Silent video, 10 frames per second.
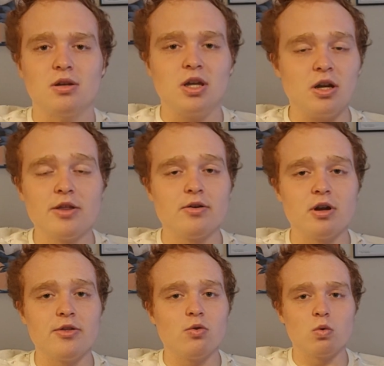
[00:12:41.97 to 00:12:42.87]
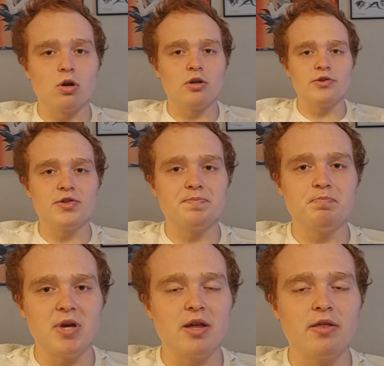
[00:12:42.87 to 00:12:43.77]
In other words,
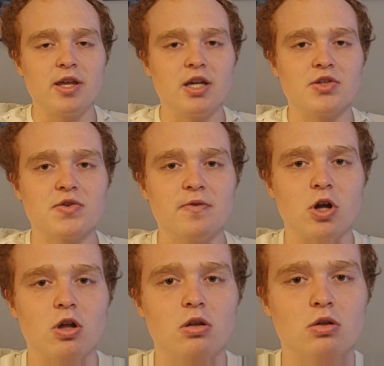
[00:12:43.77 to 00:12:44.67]
big things fall